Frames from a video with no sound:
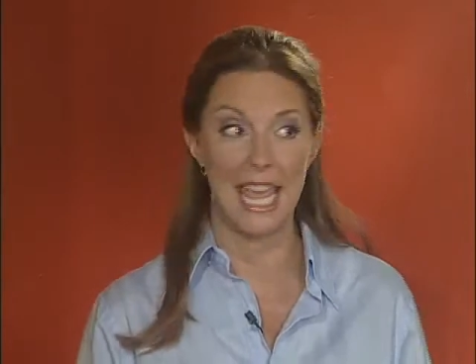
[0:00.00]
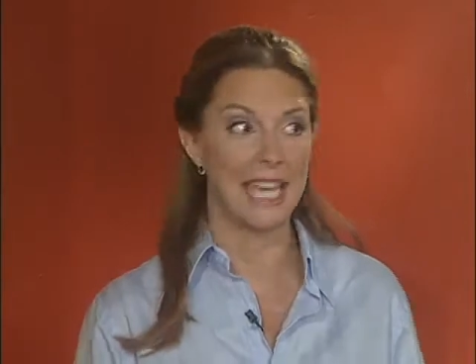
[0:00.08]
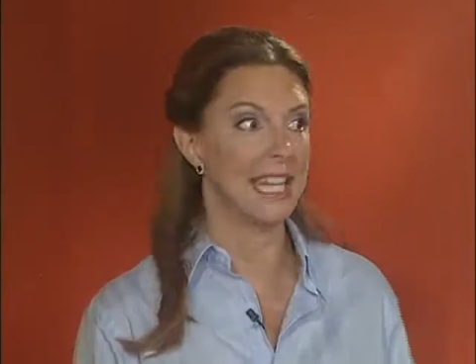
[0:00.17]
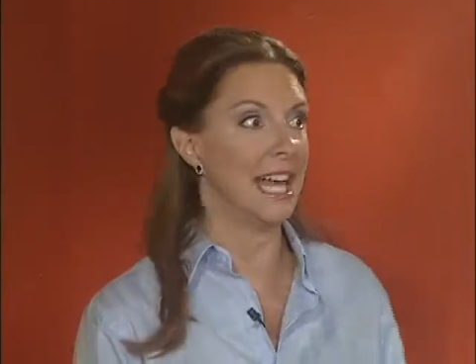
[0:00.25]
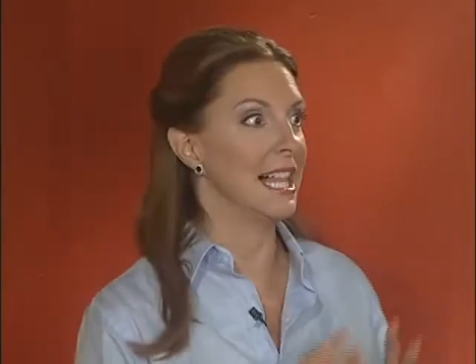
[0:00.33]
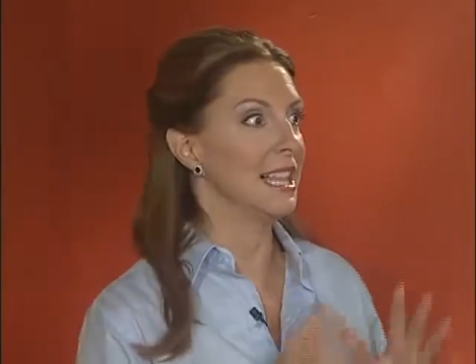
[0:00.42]

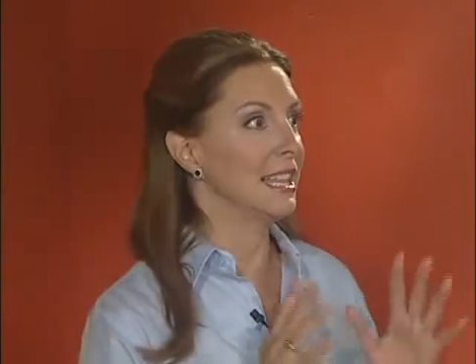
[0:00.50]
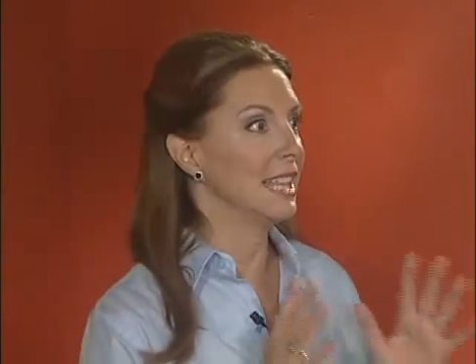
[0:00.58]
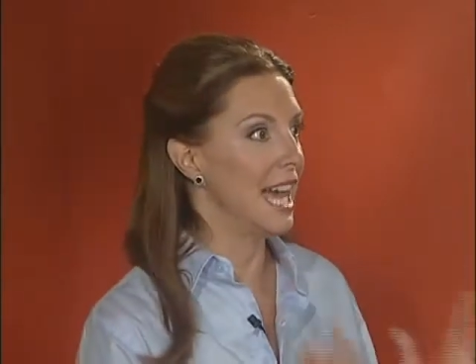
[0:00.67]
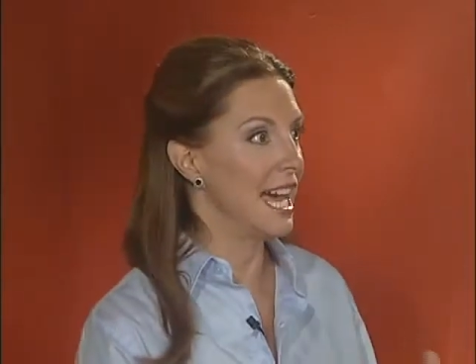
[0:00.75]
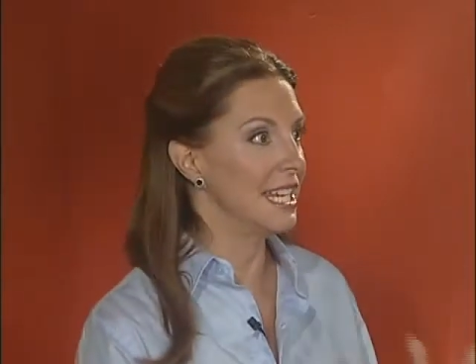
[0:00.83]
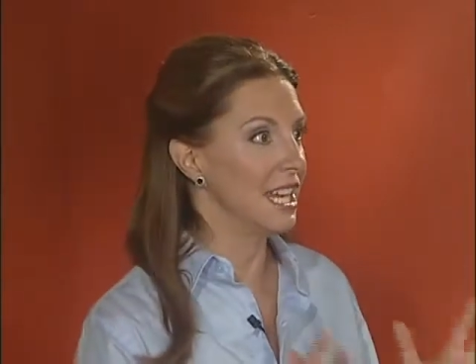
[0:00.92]
and a
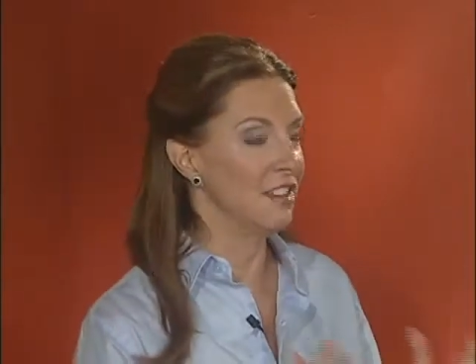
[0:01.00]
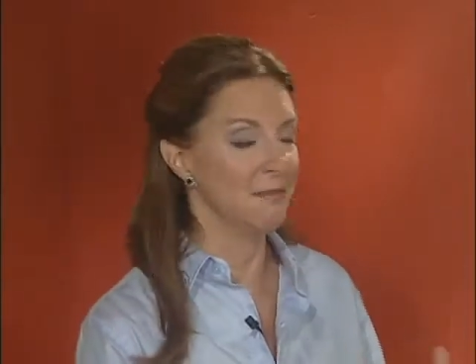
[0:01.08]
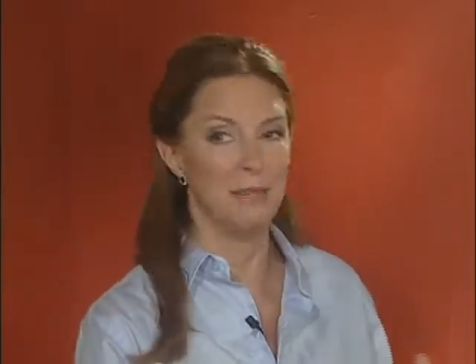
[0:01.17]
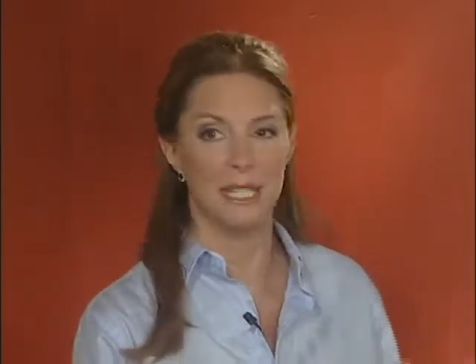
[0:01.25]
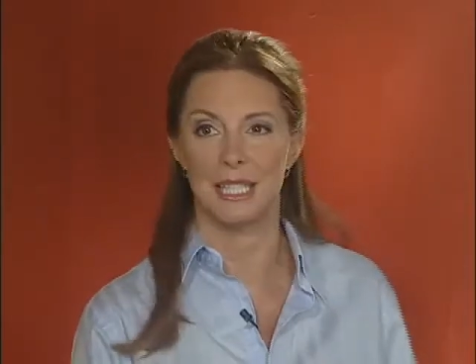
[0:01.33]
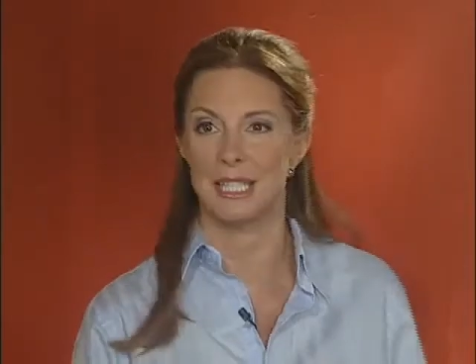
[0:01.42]
lot of
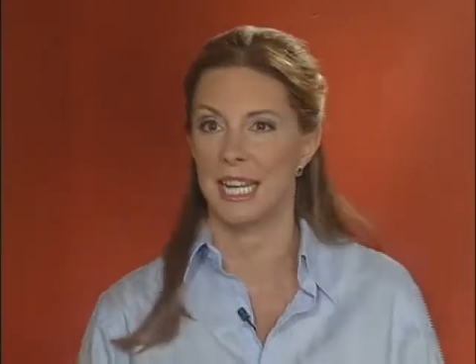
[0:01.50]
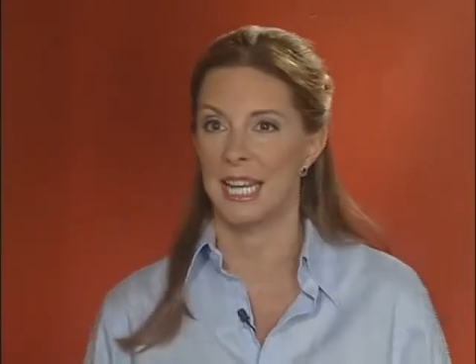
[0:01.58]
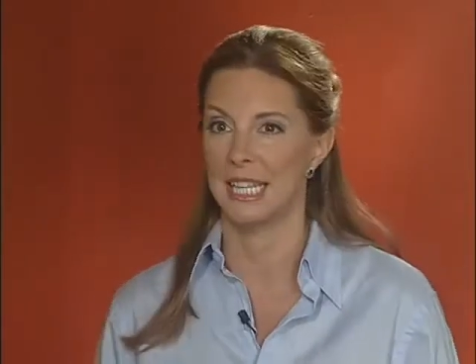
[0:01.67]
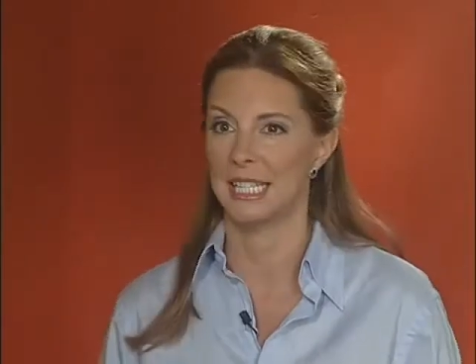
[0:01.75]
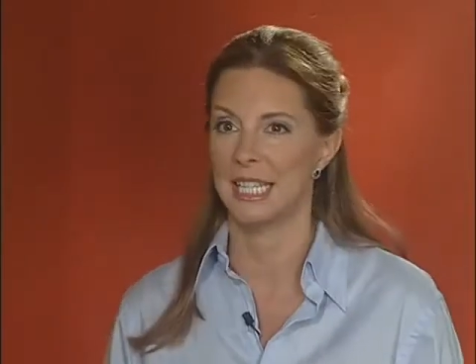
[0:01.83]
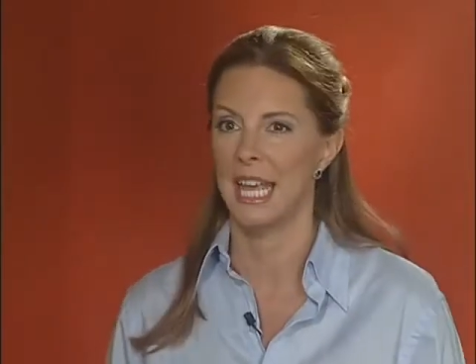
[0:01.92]

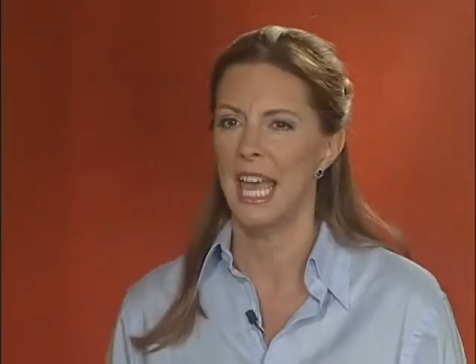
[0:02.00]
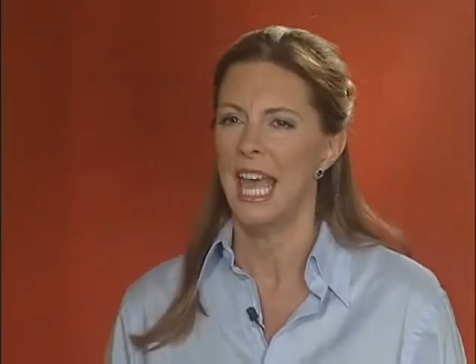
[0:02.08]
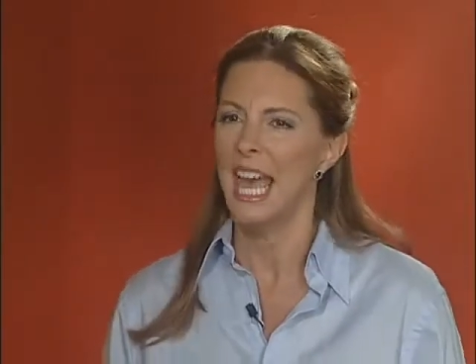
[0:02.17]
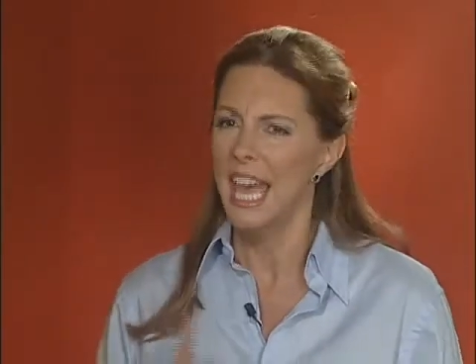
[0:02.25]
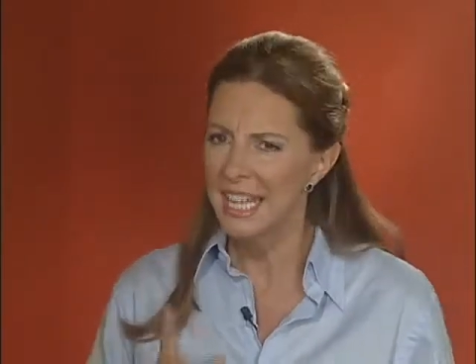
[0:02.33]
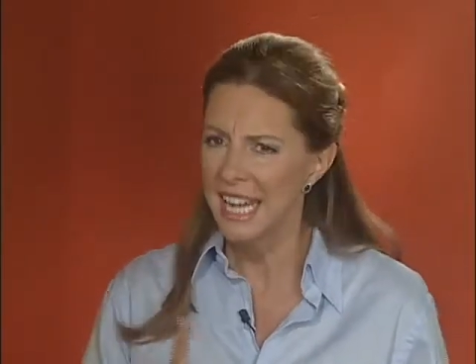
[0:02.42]
mistakes.
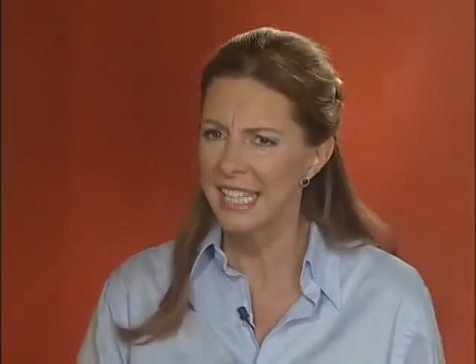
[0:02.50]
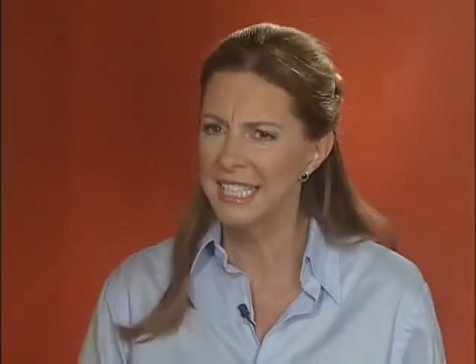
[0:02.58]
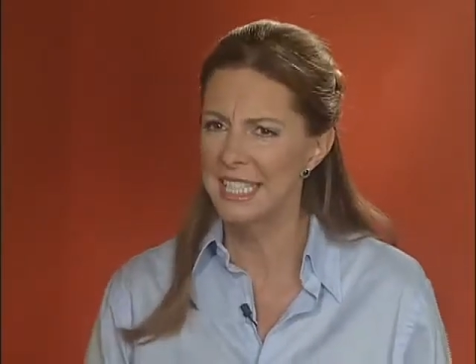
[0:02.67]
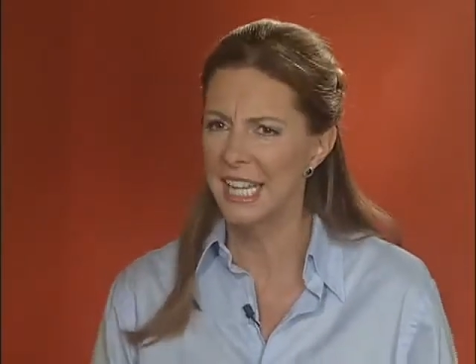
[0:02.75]
And I can